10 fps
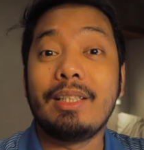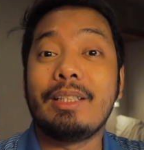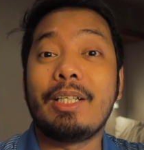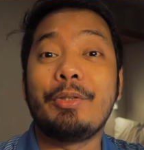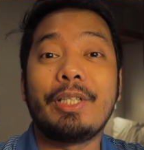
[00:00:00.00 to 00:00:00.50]

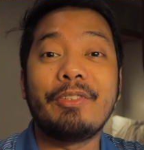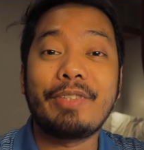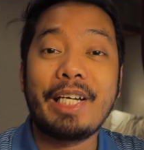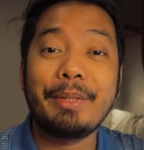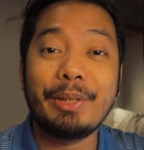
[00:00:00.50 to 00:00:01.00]
Now you can
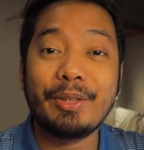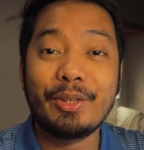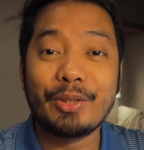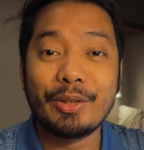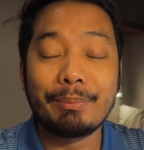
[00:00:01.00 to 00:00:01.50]
find me
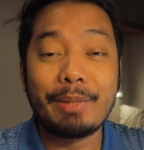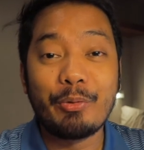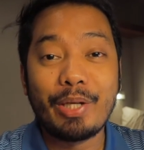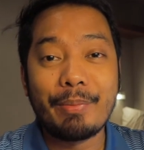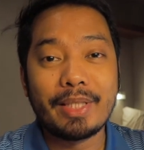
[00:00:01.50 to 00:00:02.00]
also at my
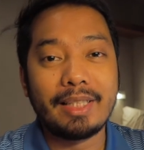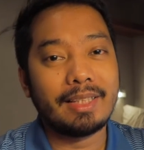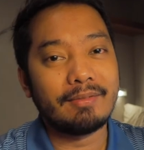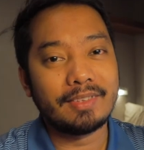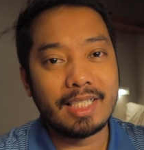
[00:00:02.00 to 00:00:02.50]
website
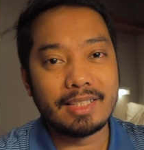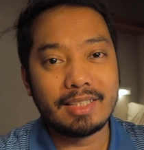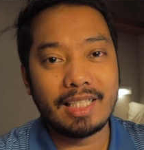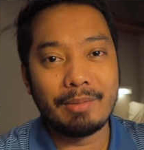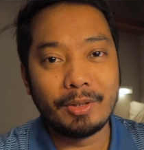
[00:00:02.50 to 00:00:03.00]
at
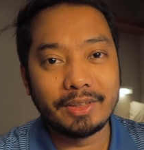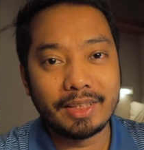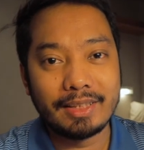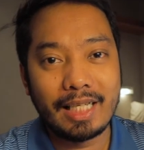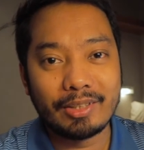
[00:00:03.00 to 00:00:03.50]

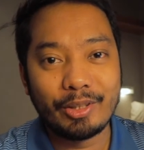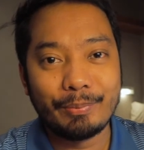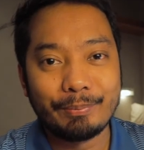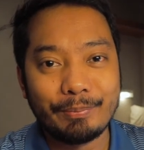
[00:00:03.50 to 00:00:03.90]
francisalmores.com.